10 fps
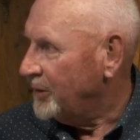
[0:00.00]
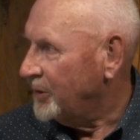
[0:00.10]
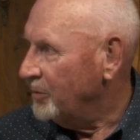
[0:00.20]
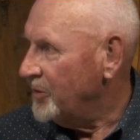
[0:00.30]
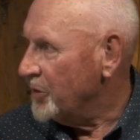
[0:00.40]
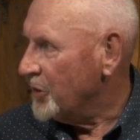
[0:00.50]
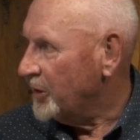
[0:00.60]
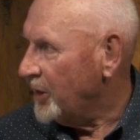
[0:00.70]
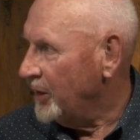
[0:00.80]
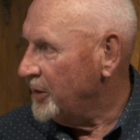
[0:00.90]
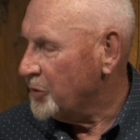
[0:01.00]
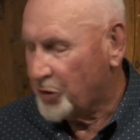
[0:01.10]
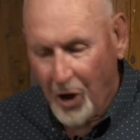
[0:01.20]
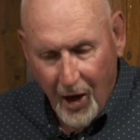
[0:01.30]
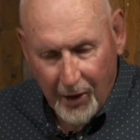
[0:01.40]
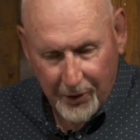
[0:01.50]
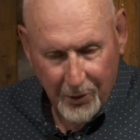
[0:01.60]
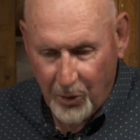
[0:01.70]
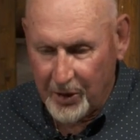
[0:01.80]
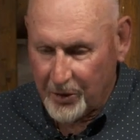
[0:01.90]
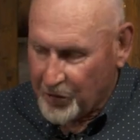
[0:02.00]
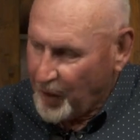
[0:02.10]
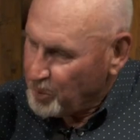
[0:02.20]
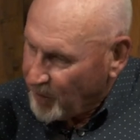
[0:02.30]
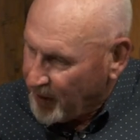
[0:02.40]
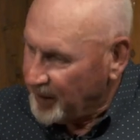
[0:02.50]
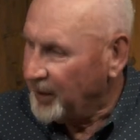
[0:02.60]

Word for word: to visit. They just talked the way, same way.